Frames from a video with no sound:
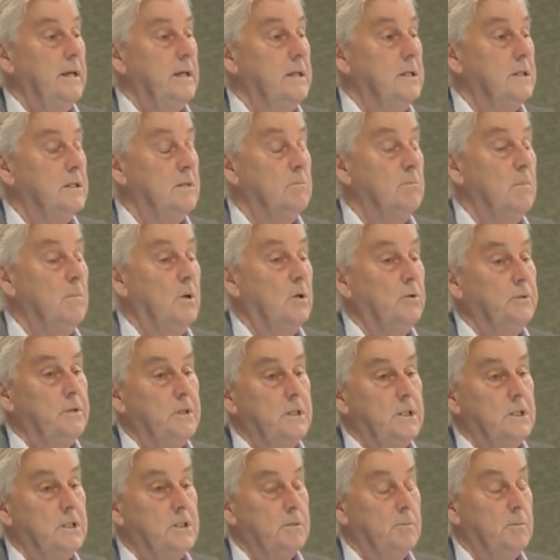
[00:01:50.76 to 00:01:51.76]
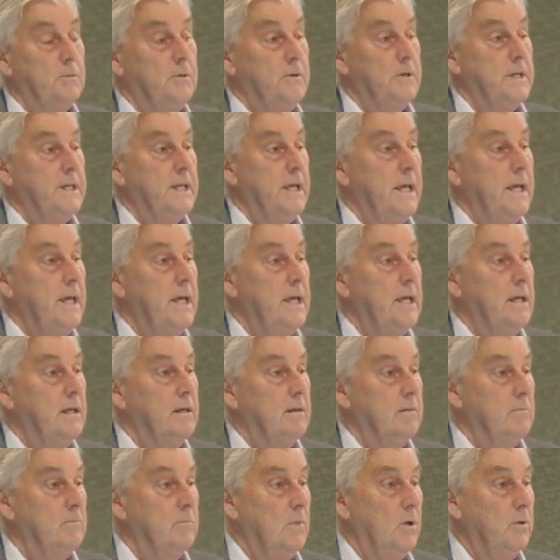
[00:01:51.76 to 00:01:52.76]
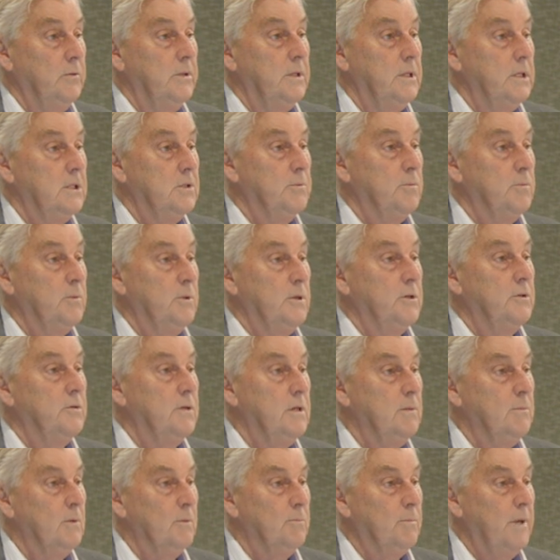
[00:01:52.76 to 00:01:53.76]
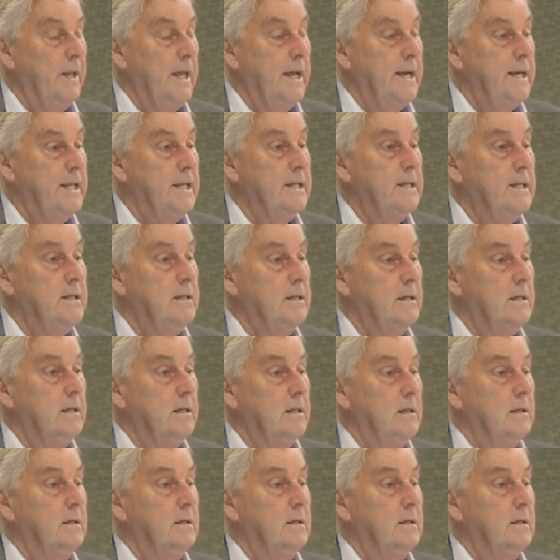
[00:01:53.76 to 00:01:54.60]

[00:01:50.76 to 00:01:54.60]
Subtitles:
is multidisciplinary care, multidisciplinary treatment planning